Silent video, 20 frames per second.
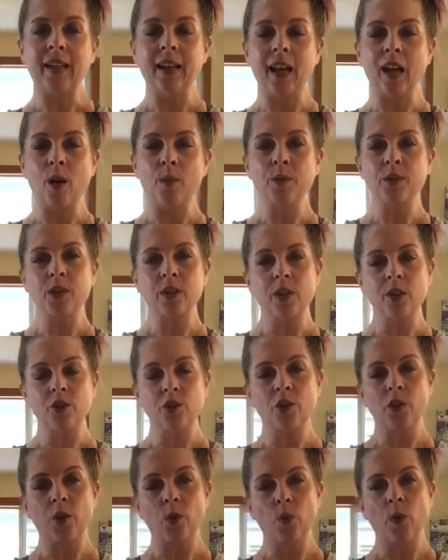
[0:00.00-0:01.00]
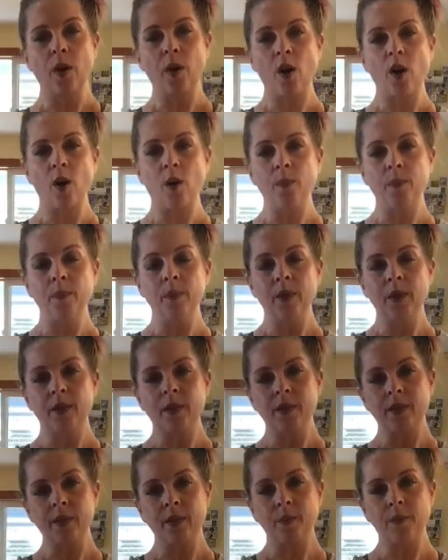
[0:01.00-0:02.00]
and I'm just going to show you one arm
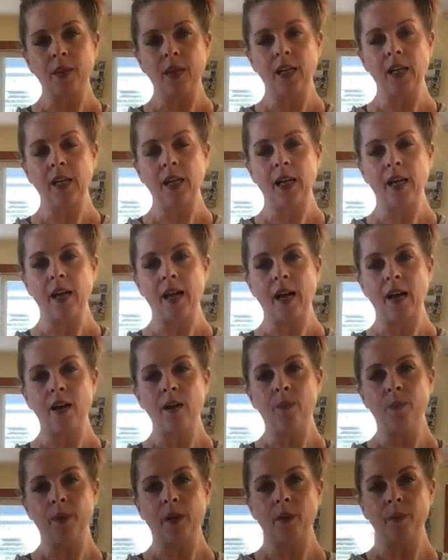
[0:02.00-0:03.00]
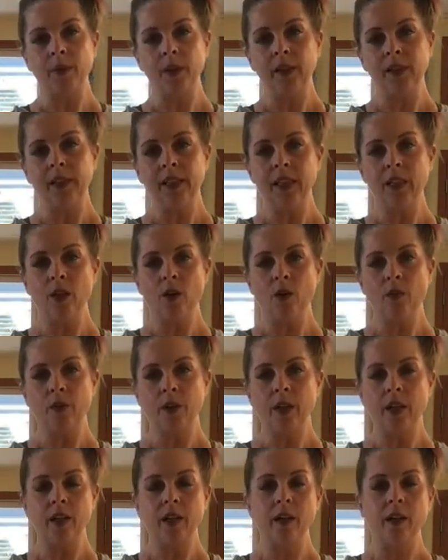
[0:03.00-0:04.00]
because I'm going to cut out, but I'm going to lean over
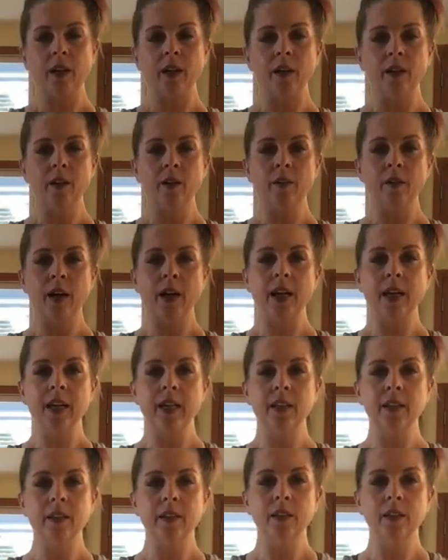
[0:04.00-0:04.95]
here, right?